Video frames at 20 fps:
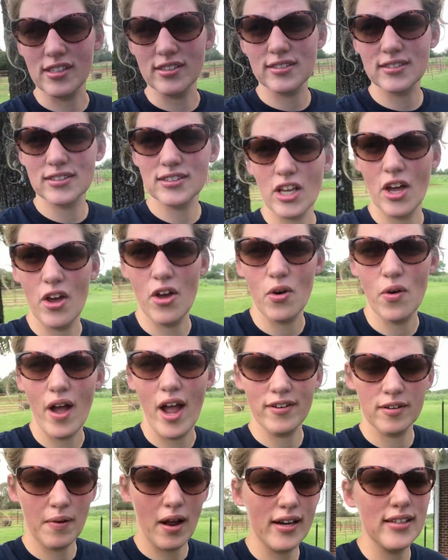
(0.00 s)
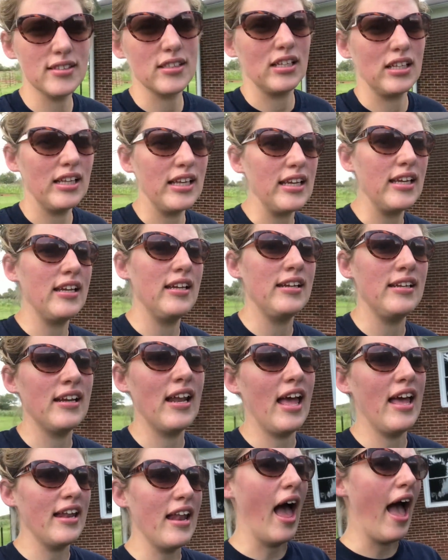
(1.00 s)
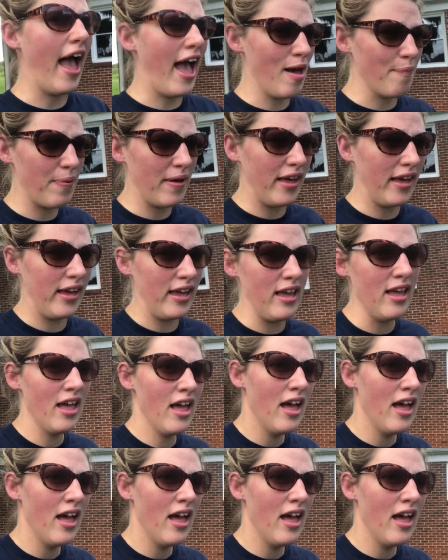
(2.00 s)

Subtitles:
so everybody's clean and happy.